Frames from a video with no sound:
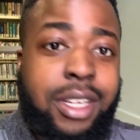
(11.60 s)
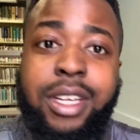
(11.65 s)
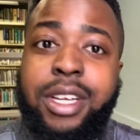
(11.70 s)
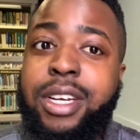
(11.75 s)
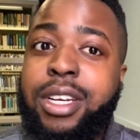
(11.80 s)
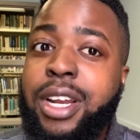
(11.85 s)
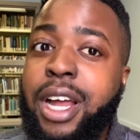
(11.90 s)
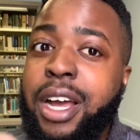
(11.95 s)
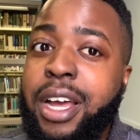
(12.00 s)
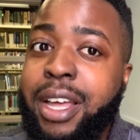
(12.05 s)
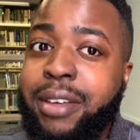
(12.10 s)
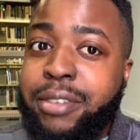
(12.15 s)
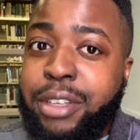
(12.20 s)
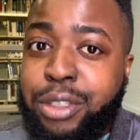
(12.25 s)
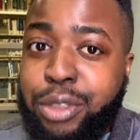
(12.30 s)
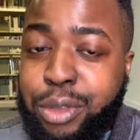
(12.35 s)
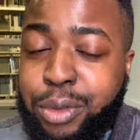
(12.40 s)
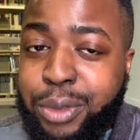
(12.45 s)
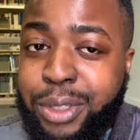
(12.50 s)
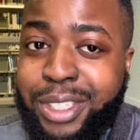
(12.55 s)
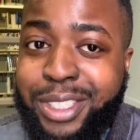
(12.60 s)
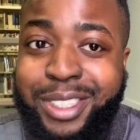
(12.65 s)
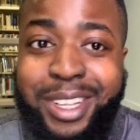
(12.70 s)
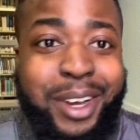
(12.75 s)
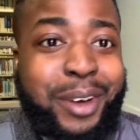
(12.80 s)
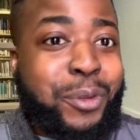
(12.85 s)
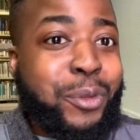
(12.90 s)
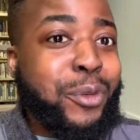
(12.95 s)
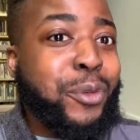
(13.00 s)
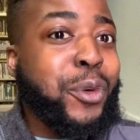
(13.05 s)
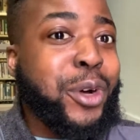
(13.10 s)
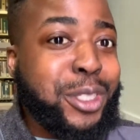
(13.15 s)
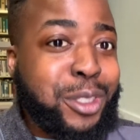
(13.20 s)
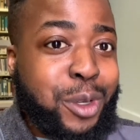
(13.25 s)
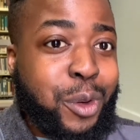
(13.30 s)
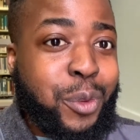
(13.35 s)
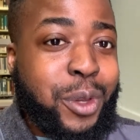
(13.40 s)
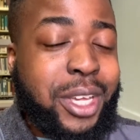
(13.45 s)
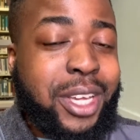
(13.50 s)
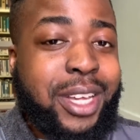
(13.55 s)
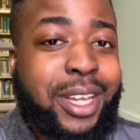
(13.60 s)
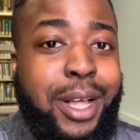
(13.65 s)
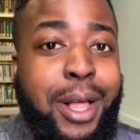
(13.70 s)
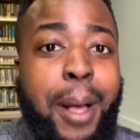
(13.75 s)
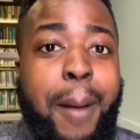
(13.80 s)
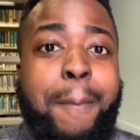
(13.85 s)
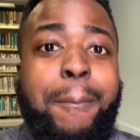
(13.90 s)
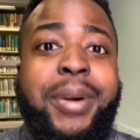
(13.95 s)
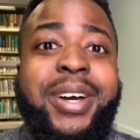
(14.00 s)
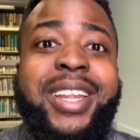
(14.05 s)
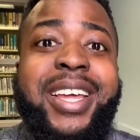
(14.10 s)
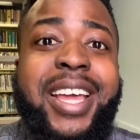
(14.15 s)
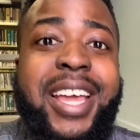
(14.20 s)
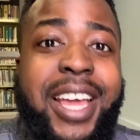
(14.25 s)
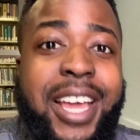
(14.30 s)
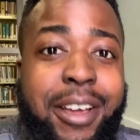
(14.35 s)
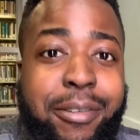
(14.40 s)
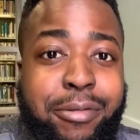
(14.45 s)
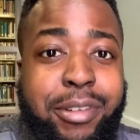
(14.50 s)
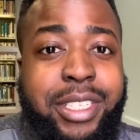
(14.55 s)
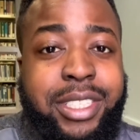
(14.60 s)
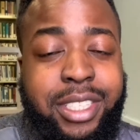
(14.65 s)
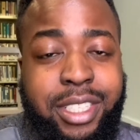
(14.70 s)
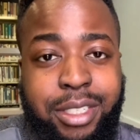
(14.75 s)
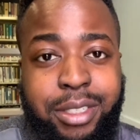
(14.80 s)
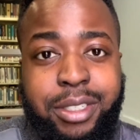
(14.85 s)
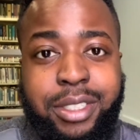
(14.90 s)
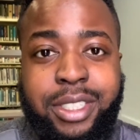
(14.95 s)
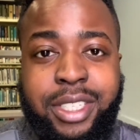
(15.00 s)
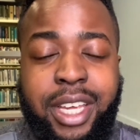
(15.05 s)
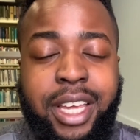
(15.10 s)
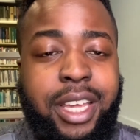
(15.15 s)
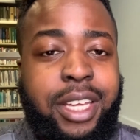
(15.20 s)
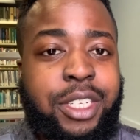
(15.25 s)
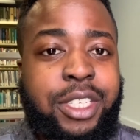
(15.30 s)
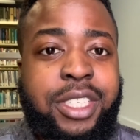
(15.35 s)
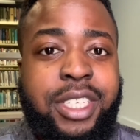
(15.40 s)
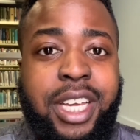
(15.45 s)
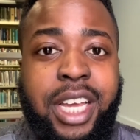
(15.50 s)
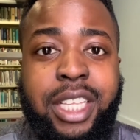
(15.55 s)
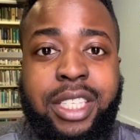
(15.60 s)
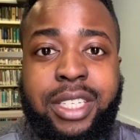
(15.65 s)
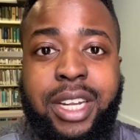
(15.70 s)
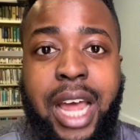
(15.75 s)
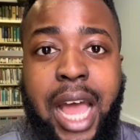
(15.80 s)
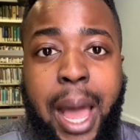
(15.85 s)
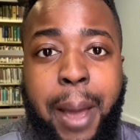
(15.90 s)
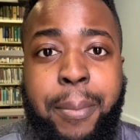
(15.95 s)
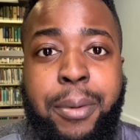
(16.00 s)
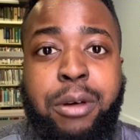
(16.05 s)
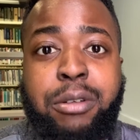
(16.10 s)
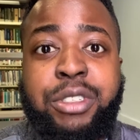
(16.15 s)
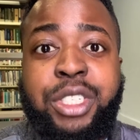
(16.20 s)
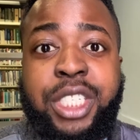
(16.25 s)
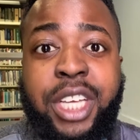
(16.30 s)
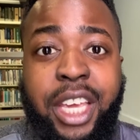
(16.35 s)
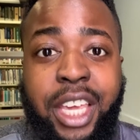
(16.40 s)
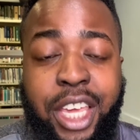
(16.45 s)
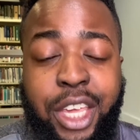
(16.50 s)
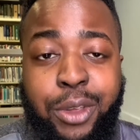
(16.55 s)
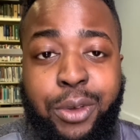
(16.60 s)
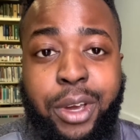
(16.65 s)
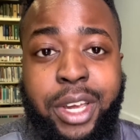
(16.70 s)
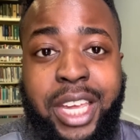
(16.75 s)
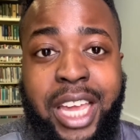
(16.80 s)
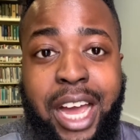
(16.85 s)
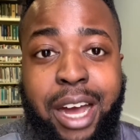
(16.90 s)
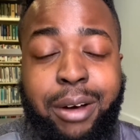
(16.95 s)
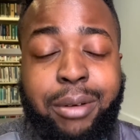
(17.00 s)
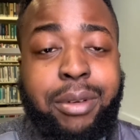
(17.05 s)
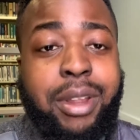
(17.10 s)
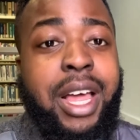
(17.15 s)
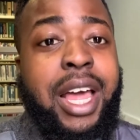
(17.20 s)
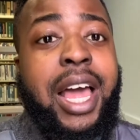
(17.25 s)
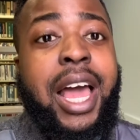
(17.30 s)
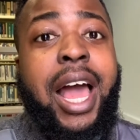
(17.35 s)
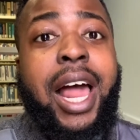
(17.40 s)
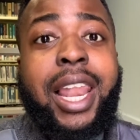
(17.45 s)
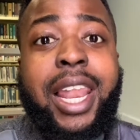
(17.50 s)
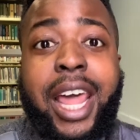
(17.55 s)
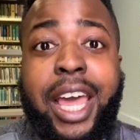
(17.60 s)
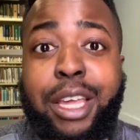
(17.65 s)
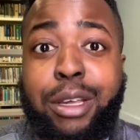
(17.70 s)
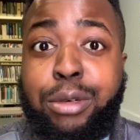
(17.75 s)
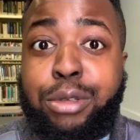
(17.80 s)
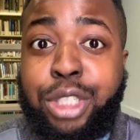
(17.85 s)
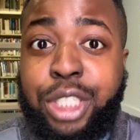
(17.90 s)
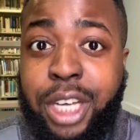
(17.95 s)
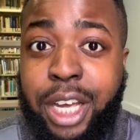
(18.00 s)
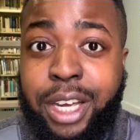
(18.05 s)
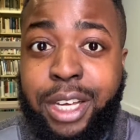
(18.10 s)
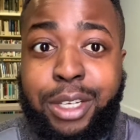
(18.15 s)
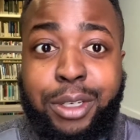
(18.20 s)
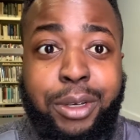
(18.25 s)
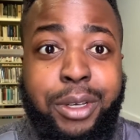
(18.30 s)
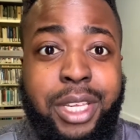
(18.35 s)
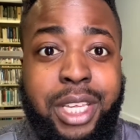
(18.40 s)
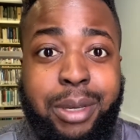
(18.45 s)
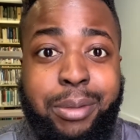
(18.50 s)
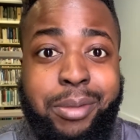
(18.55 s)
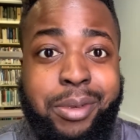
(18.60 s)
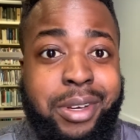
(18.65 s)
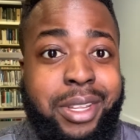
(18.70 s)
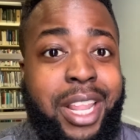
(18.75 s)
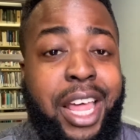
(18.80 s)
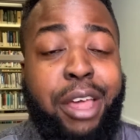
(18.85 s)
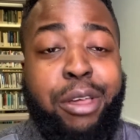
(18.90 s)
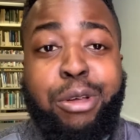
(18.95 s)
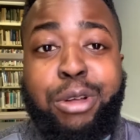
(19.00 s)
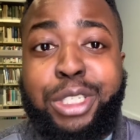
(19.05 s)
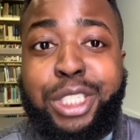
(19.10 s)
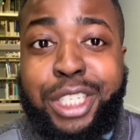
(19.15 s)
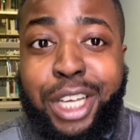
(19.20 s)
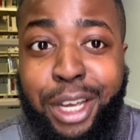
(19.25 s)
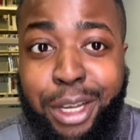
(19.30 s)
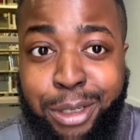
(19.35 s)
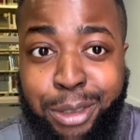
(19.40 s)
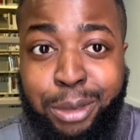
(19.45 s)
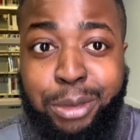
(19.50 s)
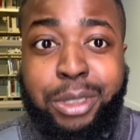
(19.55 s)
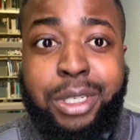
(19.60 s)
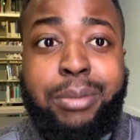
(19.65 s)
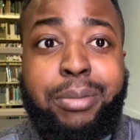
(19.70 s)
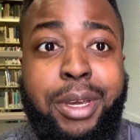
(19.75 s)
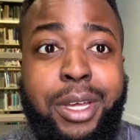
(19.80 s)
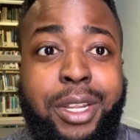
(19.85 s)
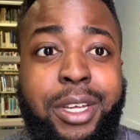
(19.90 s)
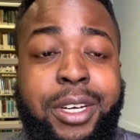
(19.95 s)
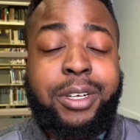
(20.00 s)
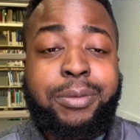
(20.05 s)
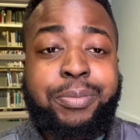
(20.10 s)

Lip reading: not every 2 weeks, not once a week, but every single day. Just get into the habit of checking your account like you check your email, like you check social media.